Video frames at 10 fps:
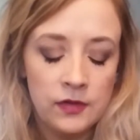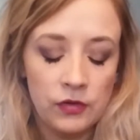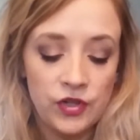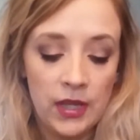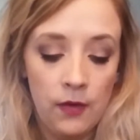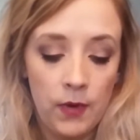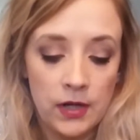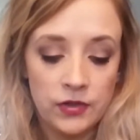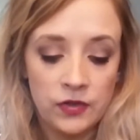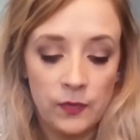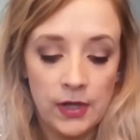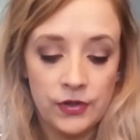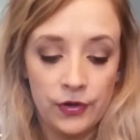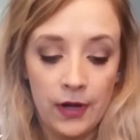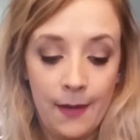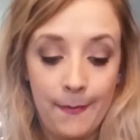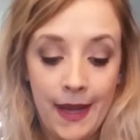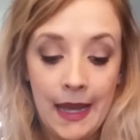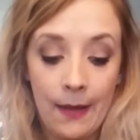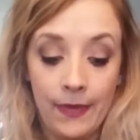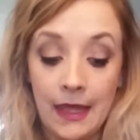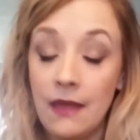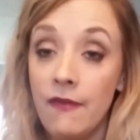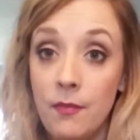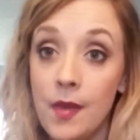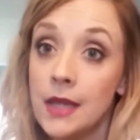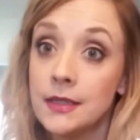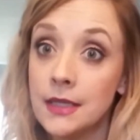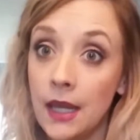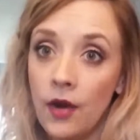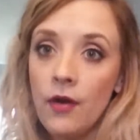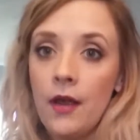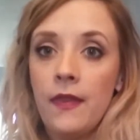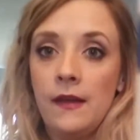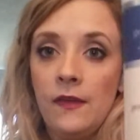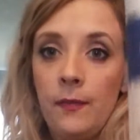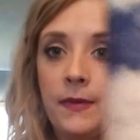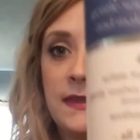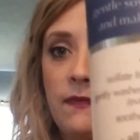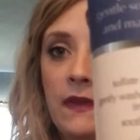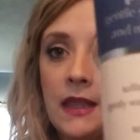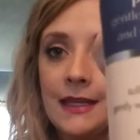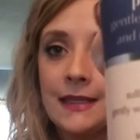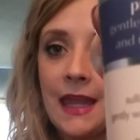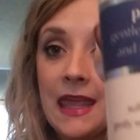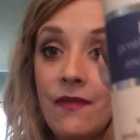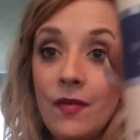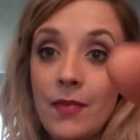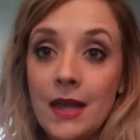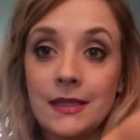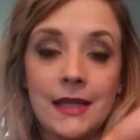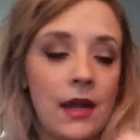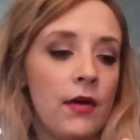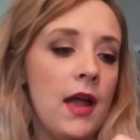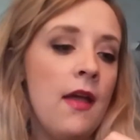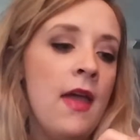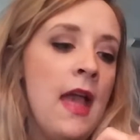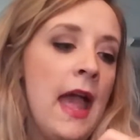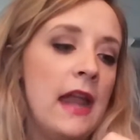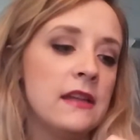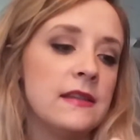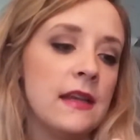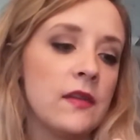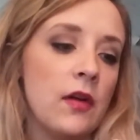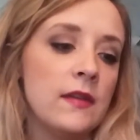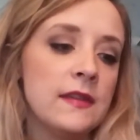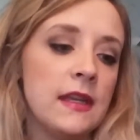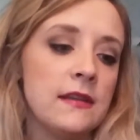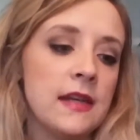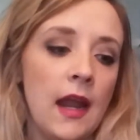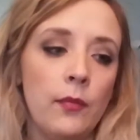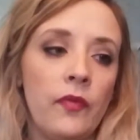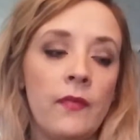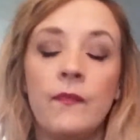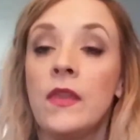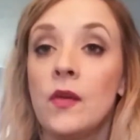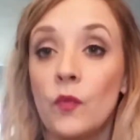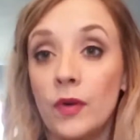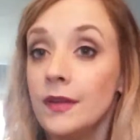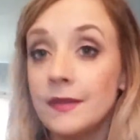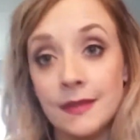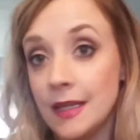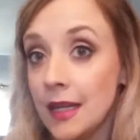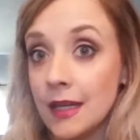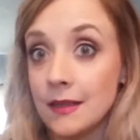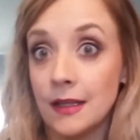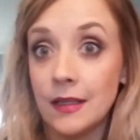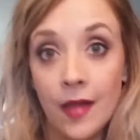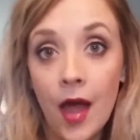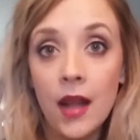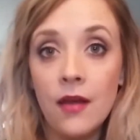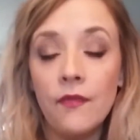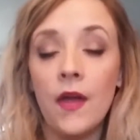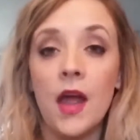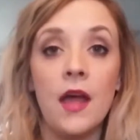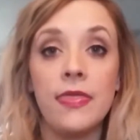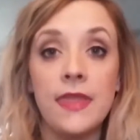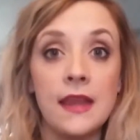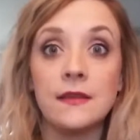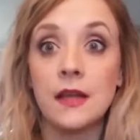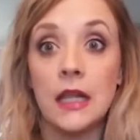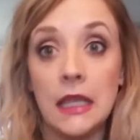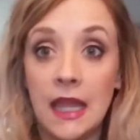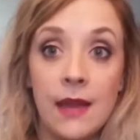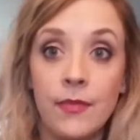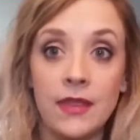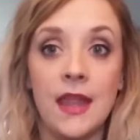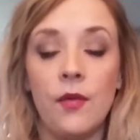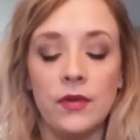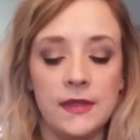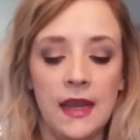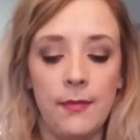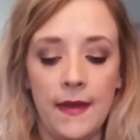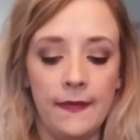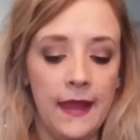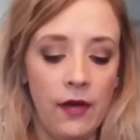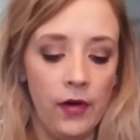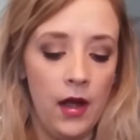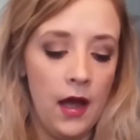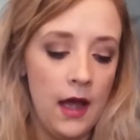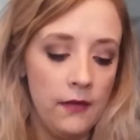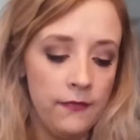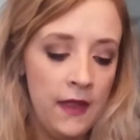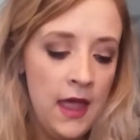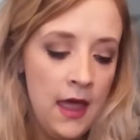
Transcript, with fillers: So it gently washes away dirt and makeup, even mascara. They specifically say even mascara, and it says all skin types. We'll see, because a lot of uh, things claim that they will take mascara off.